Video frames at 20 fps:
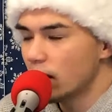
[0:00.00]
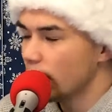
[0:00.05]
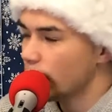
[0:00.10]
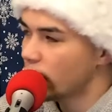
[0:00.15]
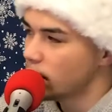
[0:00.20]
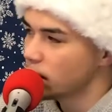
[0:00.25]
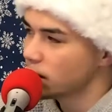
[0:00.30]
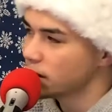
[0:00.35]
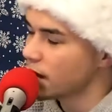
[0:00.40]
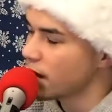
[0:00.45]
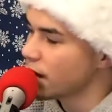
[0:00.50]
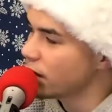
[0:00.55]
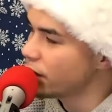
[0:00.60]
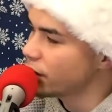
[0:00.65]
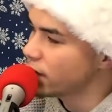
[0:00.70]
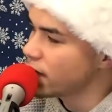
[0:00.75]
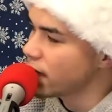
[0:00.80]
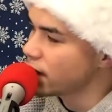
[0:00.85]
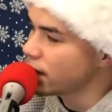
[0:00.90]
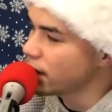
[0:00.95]
Mom? Is the end of
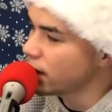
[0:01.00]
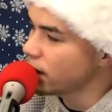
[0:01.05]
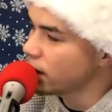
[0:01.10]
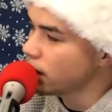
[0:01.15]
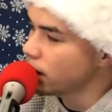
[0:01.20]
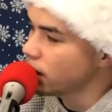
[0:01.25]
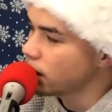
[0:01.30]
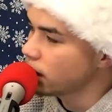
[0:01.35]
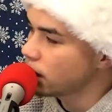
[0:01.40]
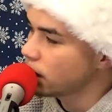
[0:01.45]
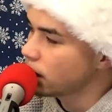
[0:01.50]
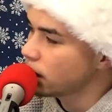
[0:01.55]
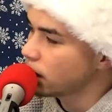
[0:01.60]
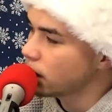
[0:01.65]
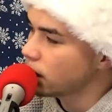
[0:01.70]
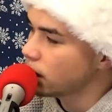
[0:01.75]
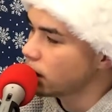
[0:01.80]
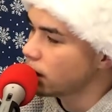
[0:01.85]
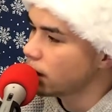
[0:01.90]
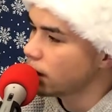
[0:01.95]
a decade?
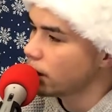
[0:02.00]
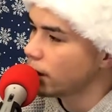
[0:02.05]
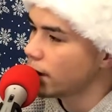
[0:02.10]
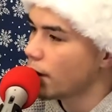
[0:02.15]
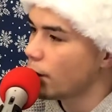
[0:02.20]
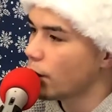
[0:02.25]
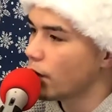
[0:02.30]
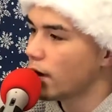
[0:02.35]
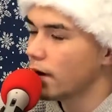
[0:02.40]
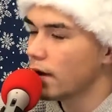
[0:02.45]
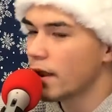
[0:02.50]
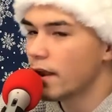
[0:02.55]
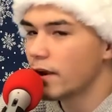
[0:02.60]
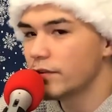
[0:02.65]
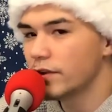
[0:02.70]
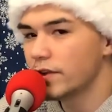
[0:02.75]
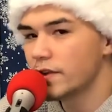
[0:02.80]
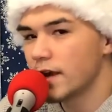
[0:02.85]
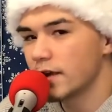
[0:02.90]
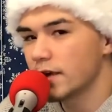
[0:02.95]
Yeah, we're at the end
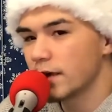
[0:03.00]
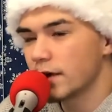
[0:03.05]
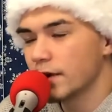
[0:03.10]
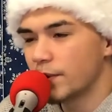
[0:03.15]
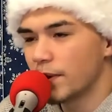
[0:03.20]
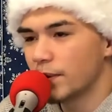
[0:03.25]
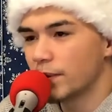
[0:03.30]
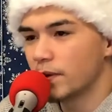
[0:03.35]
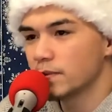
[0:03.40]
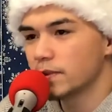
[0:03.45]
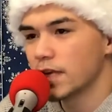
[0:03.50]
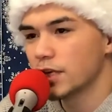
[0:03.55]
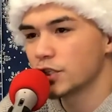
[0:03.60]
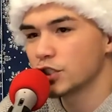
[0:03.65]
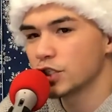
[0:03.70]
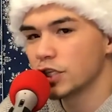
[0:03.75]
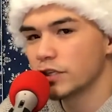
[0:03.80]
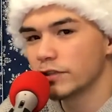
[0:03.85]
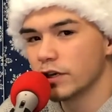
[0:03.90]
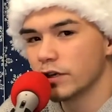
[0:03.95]
of a decade. My mom's
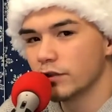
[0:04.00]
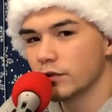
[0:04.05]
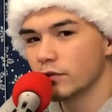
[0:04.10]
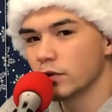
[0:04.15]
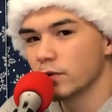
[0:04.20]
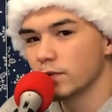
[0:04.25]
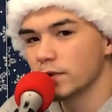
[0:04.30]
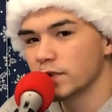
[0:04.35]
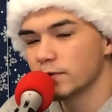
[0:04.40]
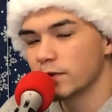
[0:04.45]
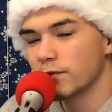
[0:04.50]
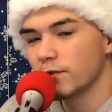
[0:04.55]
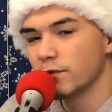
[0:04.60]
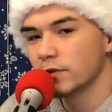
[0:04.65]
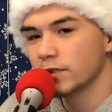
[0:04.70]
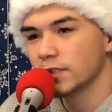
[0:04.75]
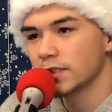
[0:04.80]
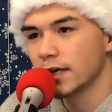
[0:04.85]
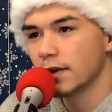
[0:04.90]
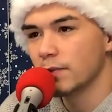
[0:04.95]
actually in the other room. This is my
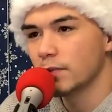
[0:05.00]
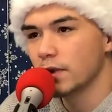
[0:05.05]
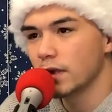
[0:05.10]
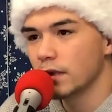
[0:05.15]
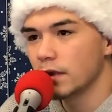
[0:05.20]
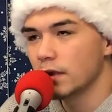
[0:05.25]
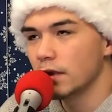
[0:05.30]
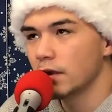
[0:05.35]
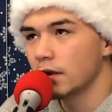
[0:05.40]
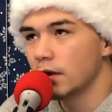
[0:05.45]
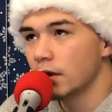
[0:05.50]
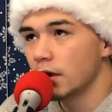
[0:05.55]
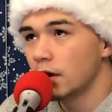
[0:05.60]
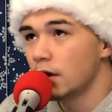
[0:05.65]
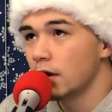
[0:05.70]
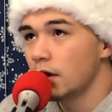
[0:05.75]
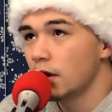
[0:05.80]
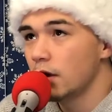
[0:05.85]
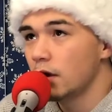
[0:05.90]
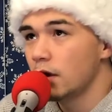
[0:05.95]
first time being in a
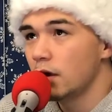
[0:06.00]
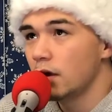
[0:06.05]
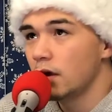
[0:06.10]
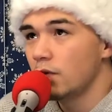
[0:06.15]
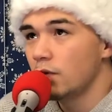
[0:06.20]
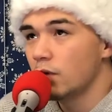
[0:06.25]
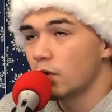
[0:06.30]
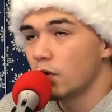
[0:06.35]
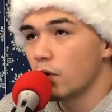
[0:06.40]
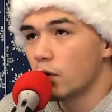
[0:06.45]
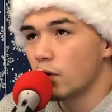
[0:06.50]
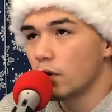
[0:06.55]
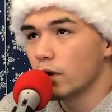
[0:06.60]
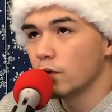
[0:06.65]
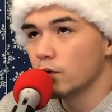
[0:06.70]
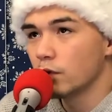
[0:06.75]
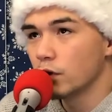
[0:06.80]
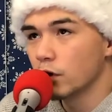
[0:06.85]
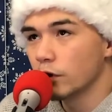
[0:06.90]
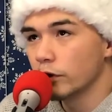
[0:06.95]

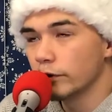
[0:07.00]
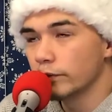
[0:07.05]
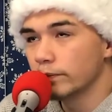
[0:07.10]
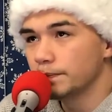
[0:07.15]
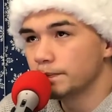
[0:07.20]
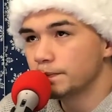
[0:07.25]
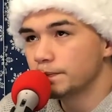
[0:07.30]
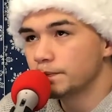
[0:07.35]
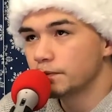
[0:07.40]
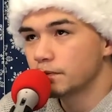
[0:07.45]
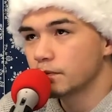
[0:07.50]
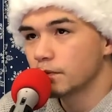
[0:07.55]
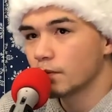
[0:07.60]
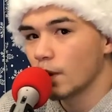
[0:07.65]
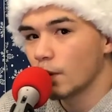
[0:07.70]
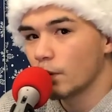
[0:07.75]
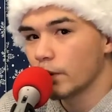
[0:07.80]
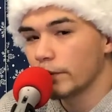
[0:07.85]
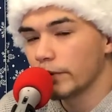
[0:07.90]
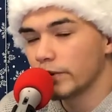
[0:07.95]
recording room.
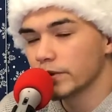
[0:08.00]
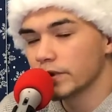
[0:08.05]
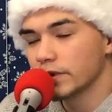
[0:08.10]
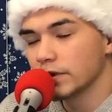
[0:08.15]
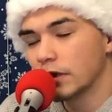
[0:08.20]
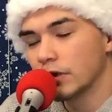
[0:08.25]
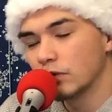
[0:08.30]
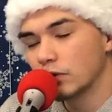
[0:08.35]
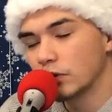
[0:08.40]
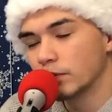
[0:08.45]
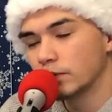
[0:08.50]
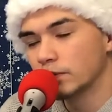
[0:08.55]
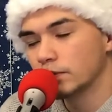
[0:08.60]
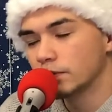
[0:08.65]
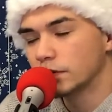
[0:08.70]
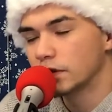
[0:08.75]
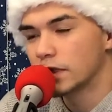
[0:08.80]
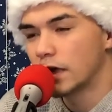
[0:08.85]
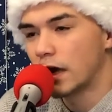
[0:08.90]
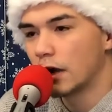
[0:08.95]
My mom's in the other room.
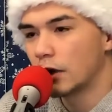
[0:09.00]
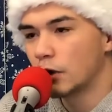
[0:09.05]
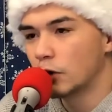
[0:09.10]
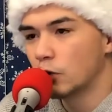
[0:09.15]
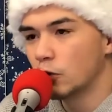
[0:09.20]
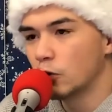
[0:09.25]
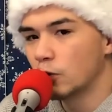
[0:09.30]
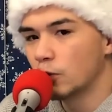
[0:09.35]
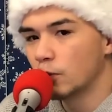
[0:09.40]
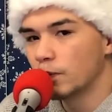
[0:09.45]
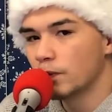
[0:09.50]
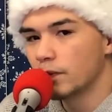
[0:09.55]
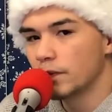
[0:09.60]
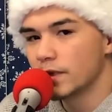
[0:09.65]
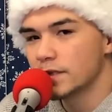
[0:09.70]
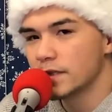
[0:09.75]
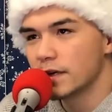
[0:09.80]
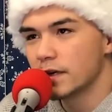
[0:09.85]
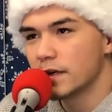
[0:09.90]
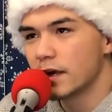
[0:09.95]
It's kind of cool.
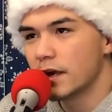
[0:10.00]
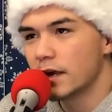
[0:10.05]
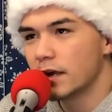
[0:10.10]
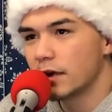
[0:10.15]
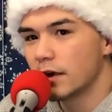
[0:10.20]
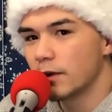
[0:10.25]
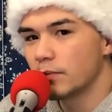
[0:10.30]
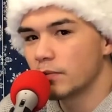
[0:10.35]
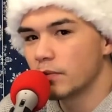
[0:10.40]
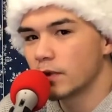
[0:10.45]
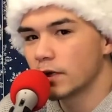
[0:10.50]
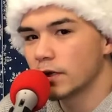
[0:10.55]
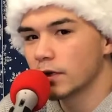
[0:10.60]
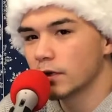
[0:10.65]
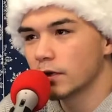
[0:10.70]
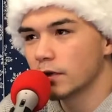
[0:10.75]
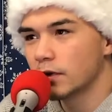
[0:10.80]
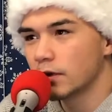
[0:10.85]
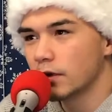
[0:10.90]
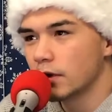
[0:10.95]
It's like I kind of
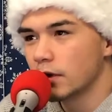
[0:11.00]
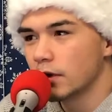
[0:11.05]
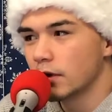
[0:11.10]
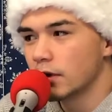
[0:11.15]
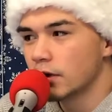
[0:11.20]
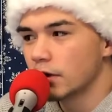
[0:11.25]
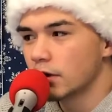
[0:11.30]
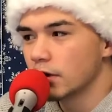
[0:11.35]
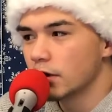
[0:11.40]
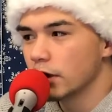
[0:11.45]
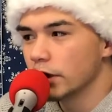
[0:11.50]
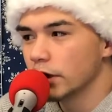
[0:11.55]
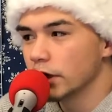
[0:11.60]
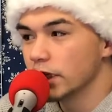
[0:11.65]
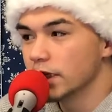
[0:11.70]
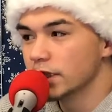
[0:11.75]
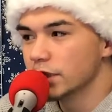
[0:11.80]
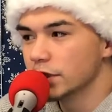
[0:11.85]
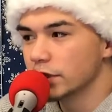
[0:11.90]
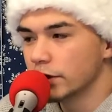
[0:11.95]
got a
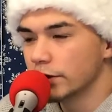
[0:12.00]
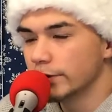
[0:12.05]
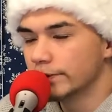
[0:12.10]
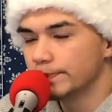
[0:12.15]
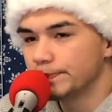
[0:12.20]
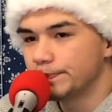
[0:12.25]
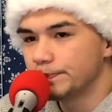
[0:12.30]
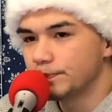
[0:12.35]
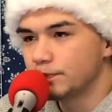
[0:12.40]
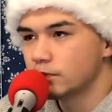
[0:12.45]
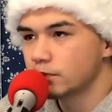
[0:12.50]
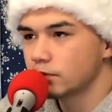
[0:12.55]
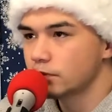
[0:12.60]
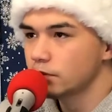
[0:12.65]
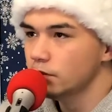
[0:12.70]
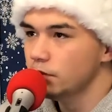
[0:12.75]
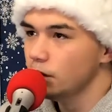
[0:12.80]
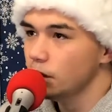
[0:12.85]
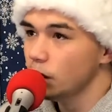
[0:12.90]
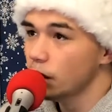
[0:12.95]
listener.
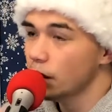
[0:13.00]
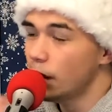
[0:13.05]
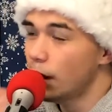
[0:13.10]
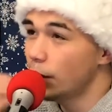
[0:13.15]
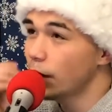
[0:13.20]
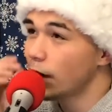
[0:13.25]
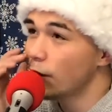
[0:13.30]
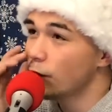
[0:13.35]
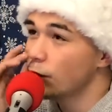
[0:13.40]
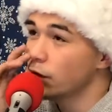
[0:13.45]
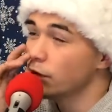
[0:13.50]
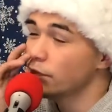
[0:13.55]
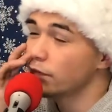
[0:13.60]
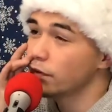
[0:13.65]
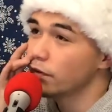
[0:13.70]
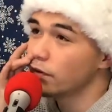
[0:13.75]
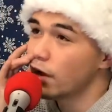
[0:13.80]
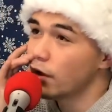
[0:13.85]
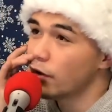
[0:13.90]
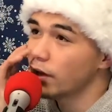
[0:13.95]
I already have one
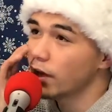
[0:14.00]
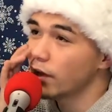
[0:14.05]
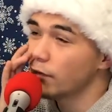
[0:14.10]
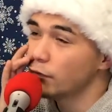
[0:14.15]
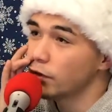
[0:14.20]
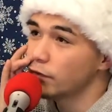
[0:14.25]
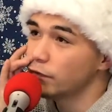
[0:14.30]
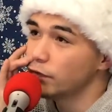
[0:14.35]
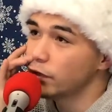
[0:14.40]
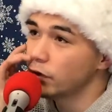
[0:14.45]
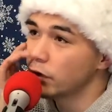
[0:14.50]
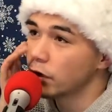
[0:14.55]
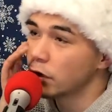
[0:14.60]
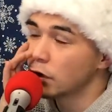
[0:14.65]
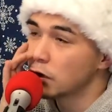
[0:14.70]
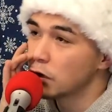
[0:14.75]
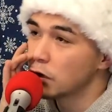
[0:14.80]
viewer.